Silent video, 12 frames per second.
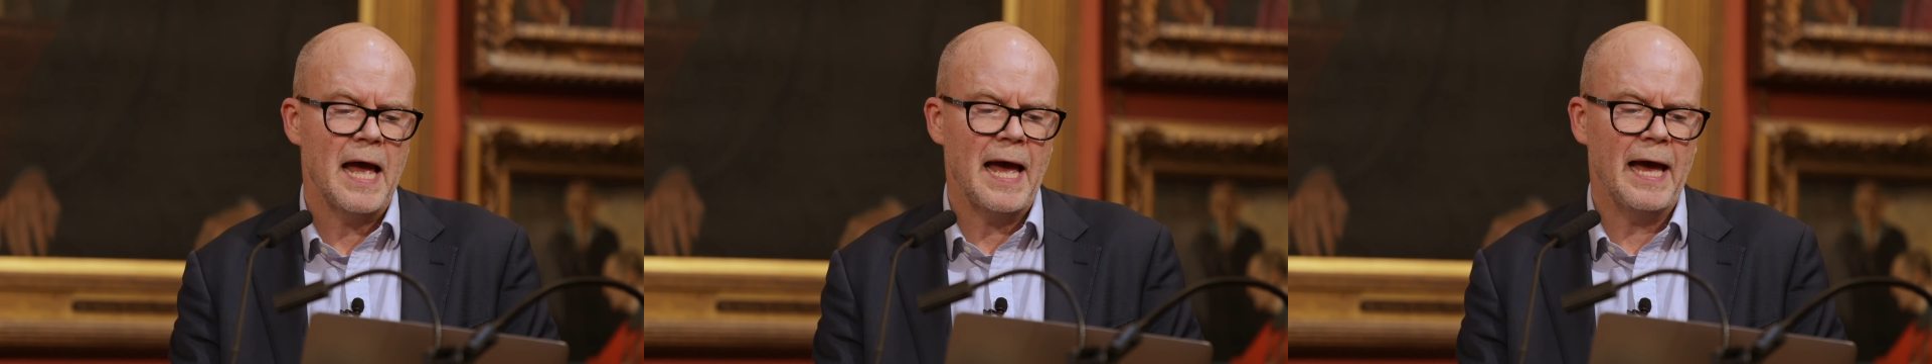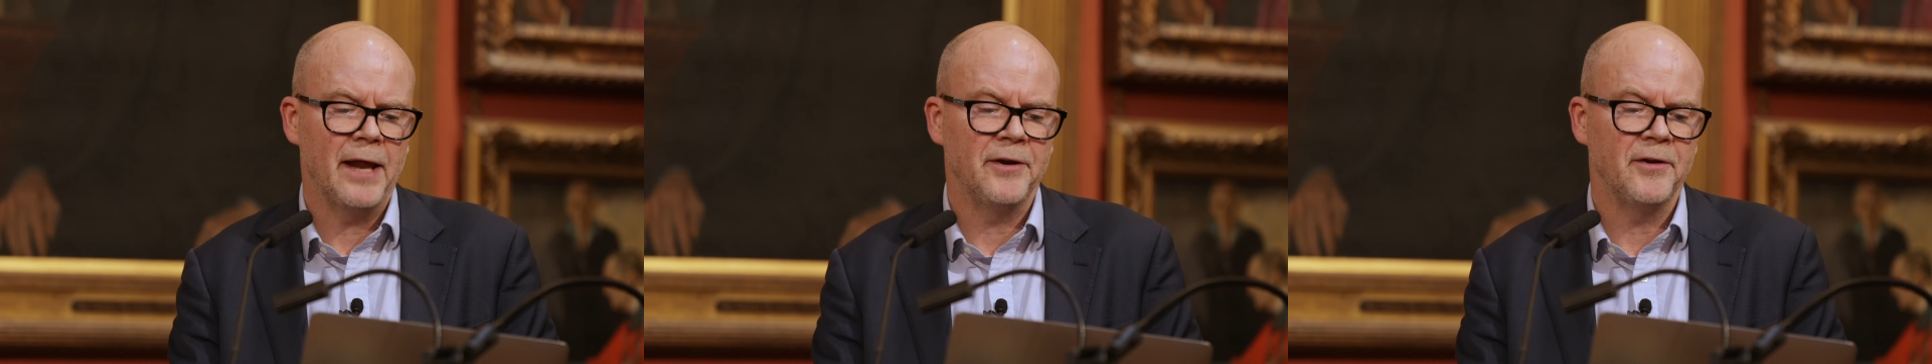
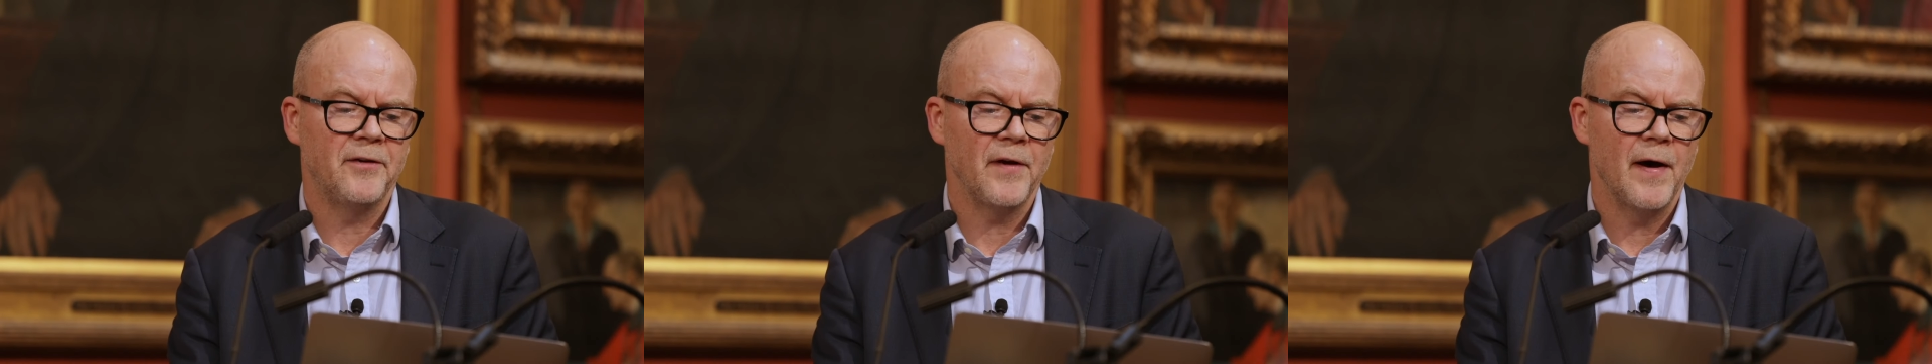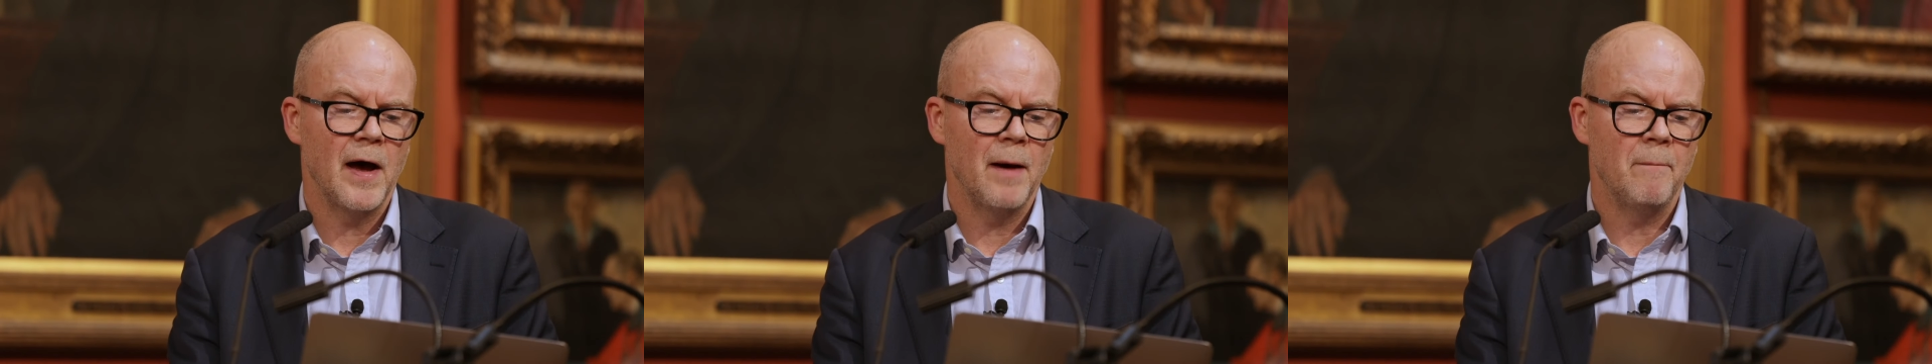And
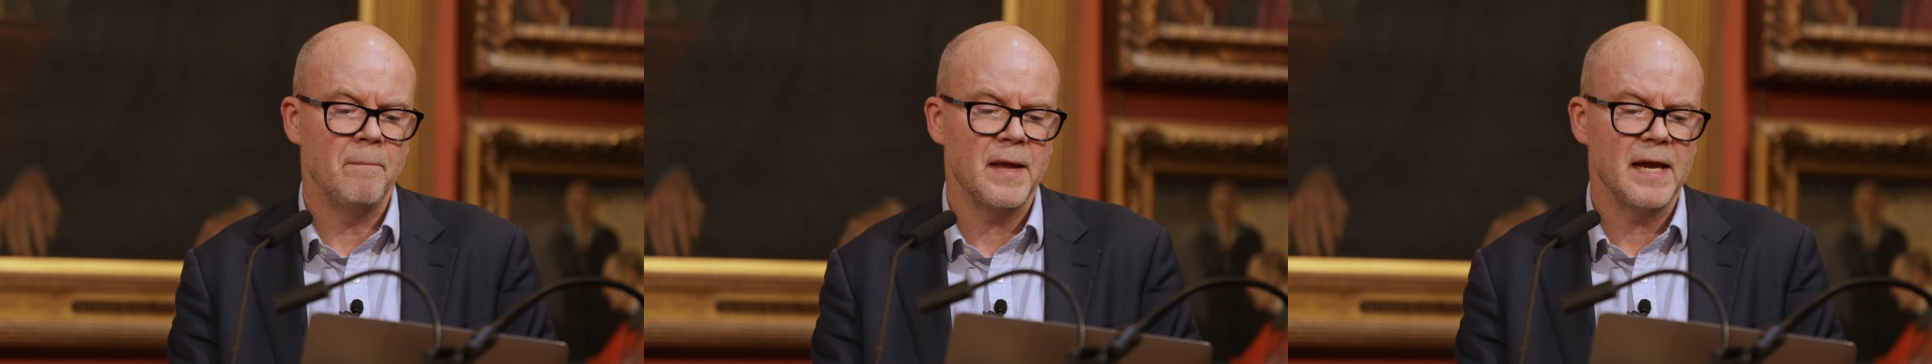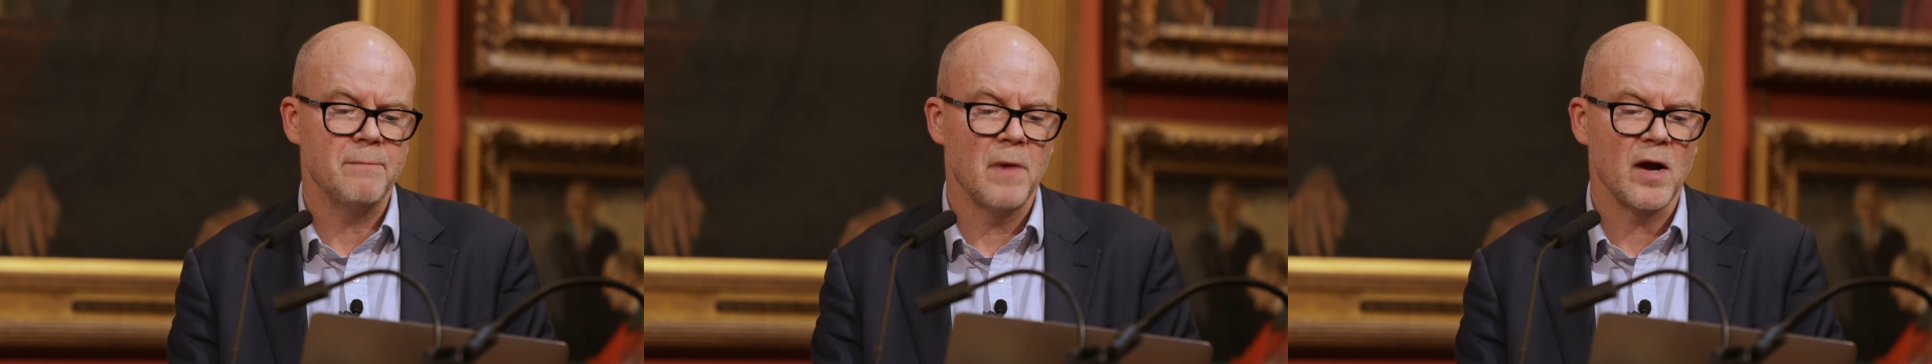
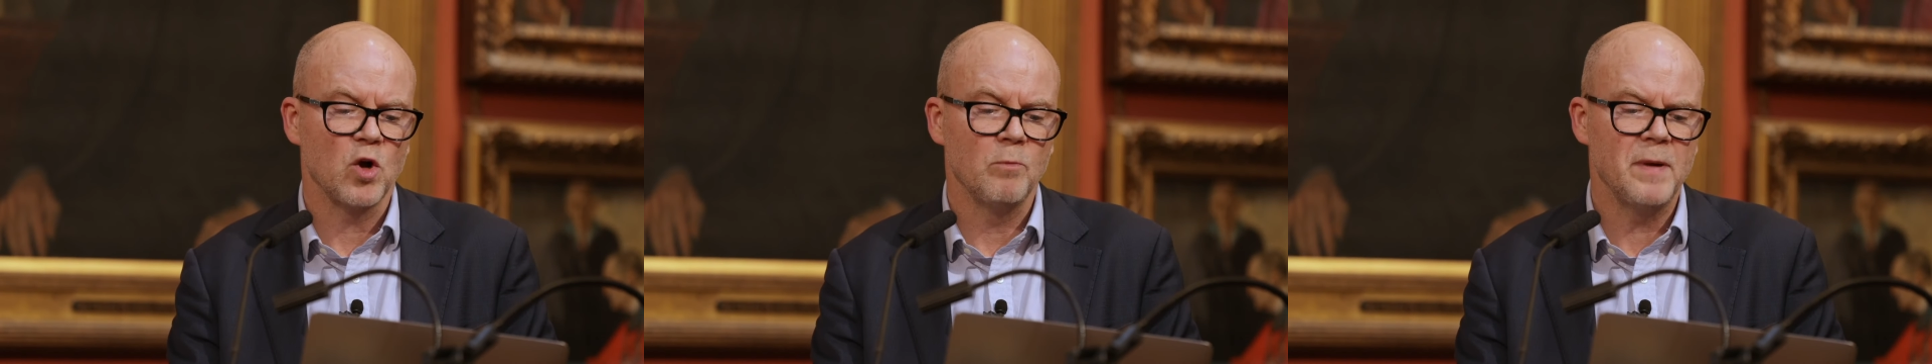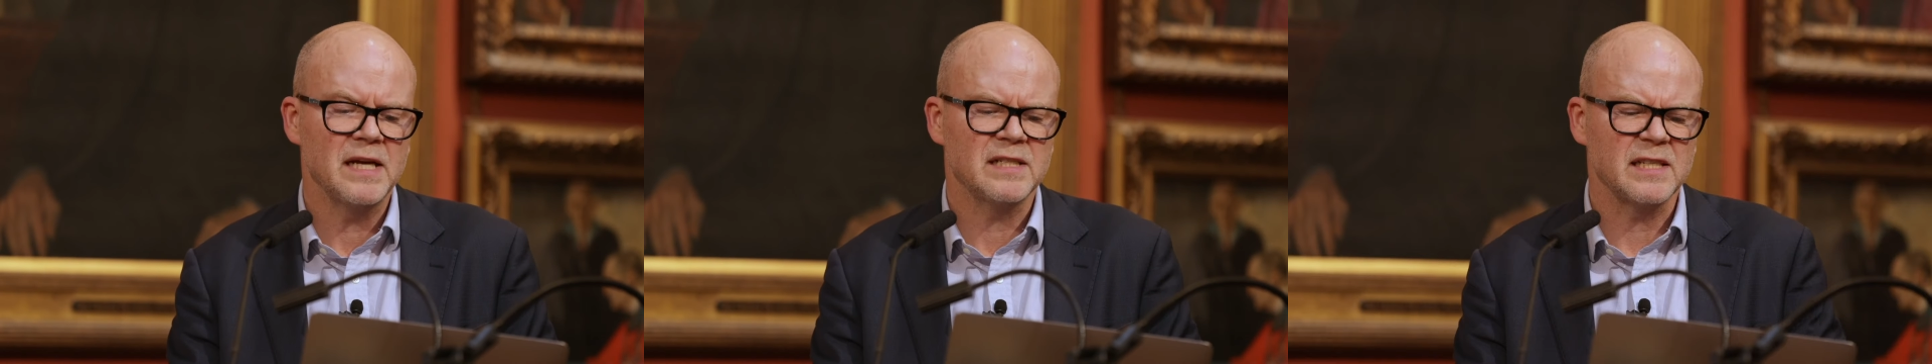in Michael
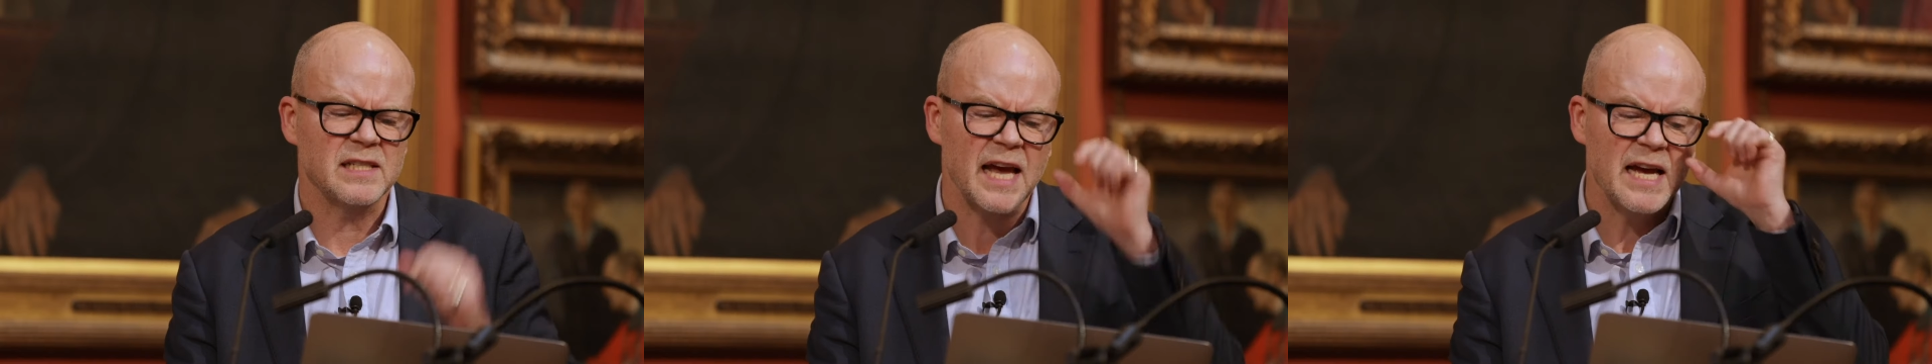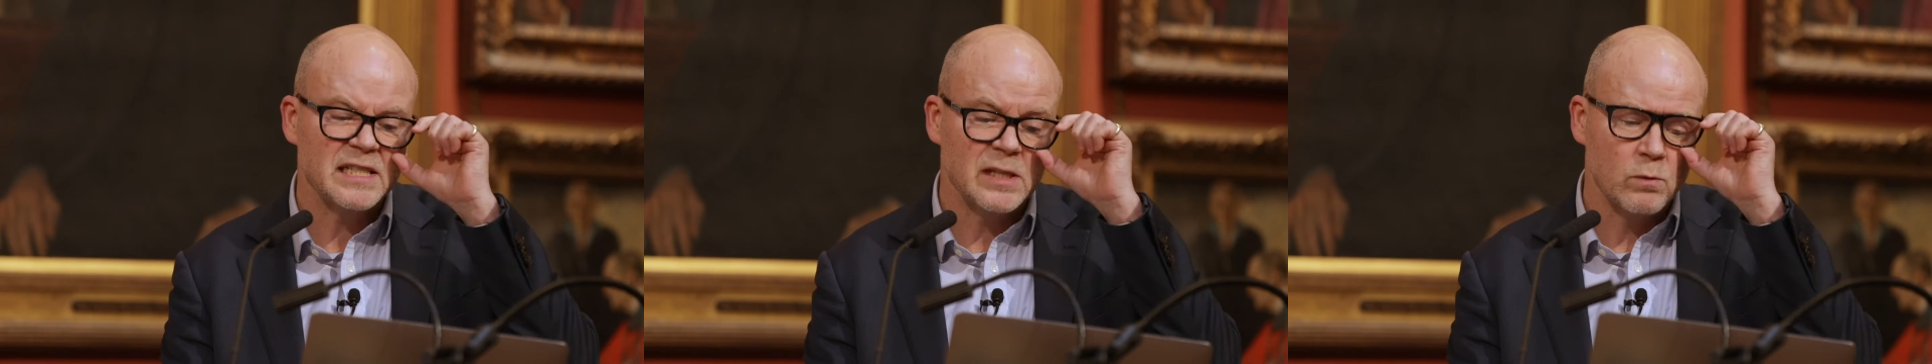Biggs's
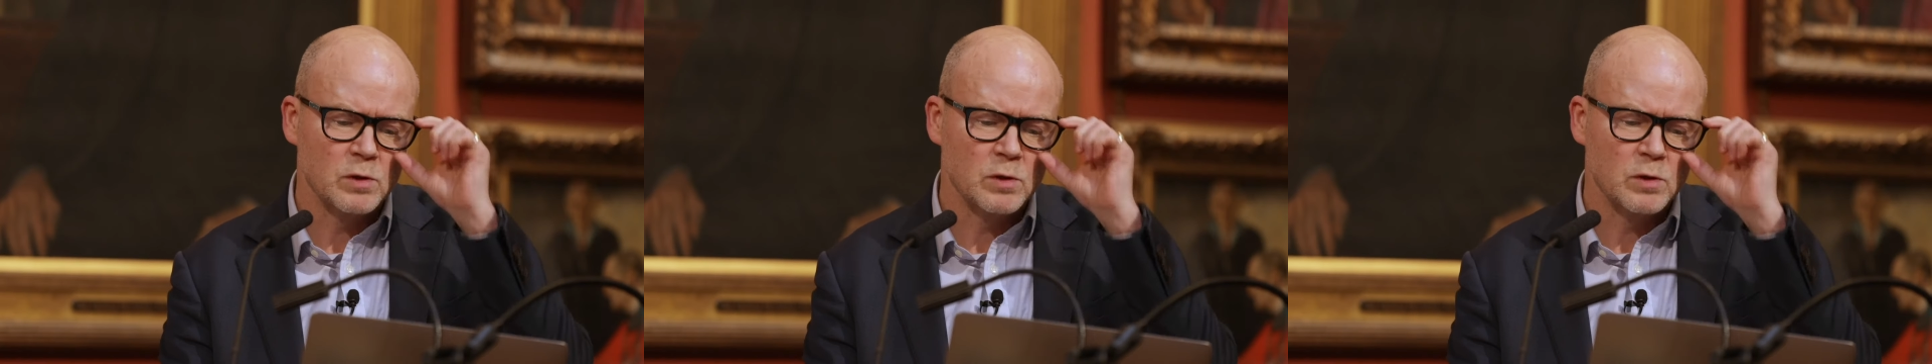case,